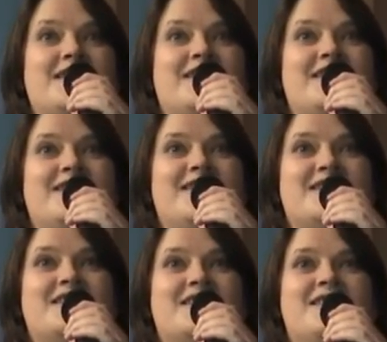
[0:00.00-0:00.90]
you
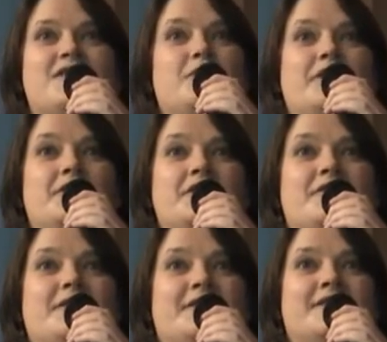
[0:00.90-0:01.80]
just do what you
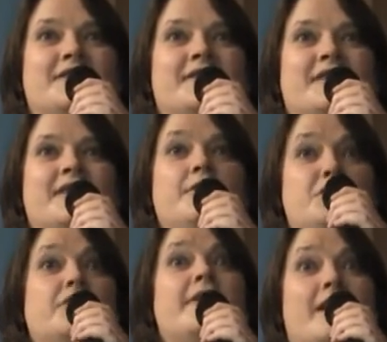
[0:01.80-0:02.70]
do and you
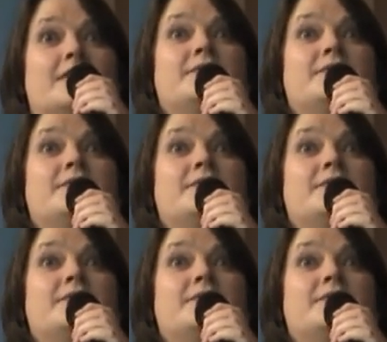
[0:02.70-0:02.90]
enjoy that.